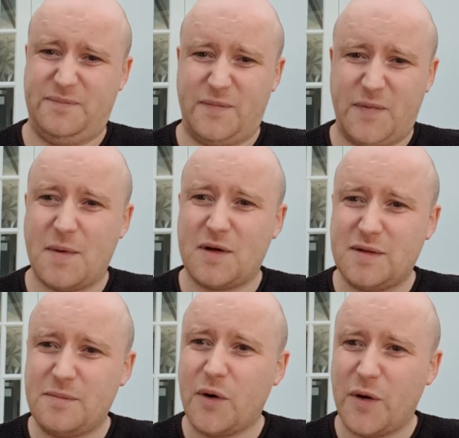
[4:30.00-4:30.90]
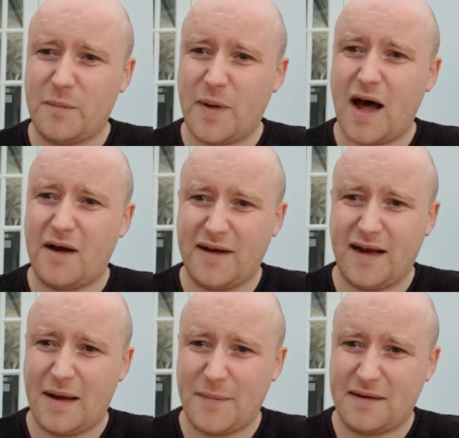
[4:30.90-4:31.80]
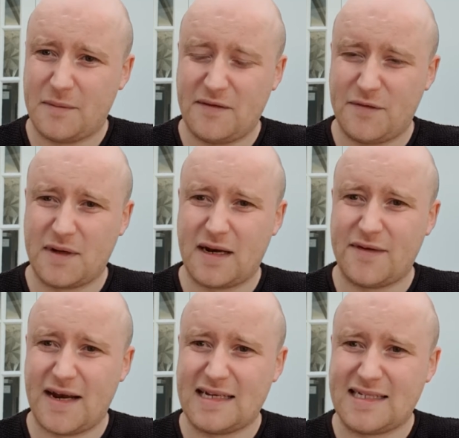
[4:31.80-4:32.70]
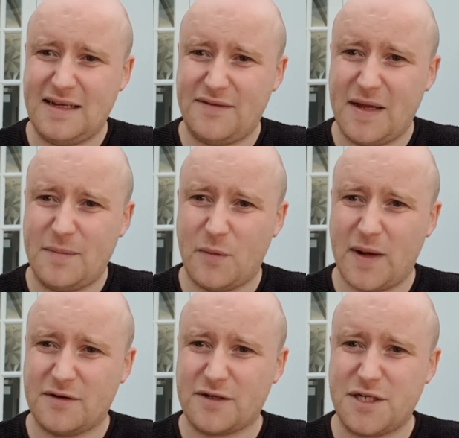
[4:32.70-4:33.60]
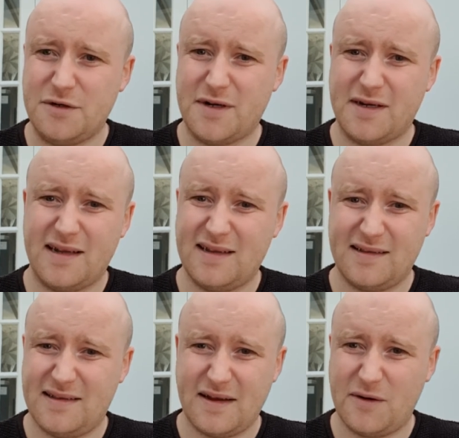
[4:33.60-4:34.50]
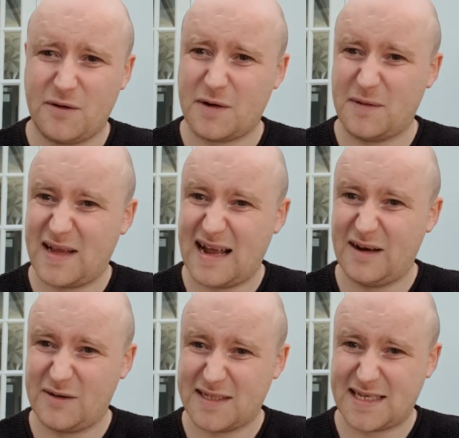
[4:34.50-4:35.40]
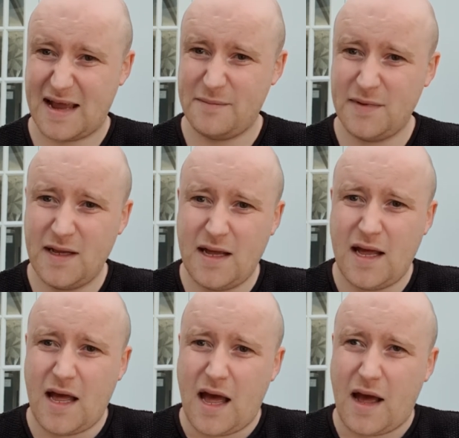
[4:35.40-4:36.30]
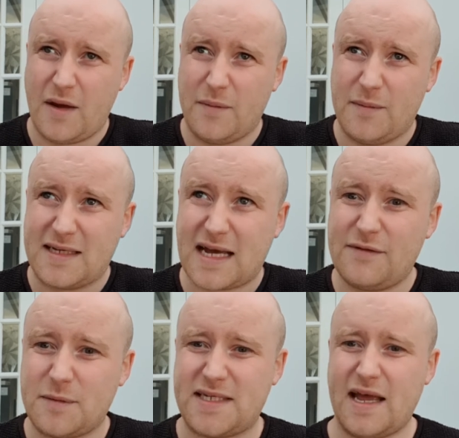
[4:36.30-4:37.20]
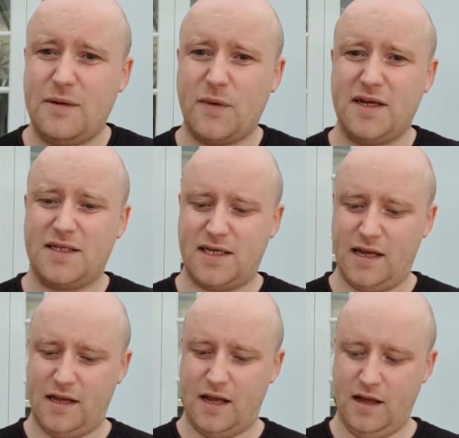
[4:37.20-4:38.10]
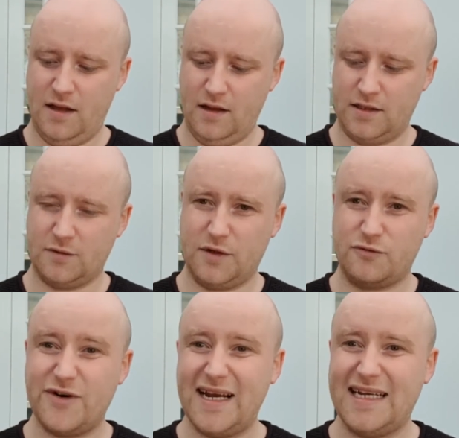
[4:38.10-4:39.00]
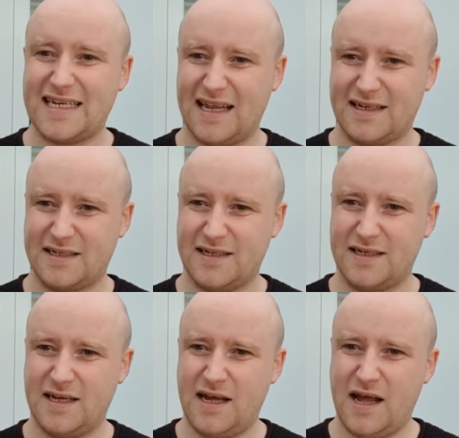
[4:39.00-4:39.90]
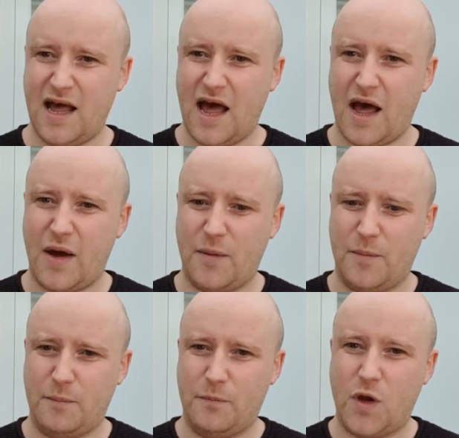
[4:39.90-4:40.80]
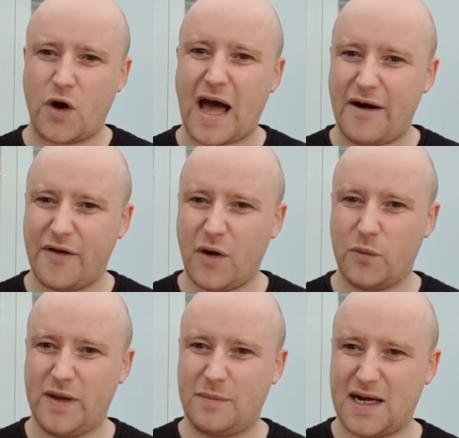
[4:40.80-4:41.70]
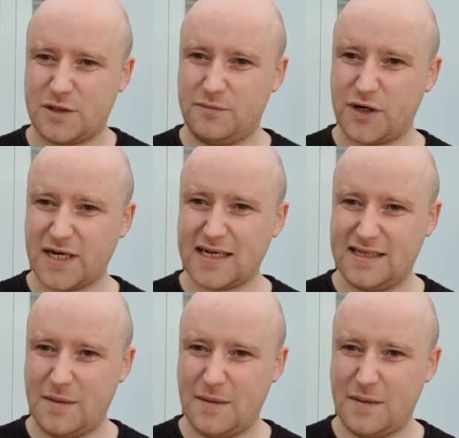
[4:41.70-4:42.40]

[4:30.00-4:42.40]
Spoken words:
the most important part, really. I mean, everyone can have a nice CV, but when you're a student, they're all going to kind of look the same. It's kind of upsetting when you see someone who's really talented not carry on with passion projects in the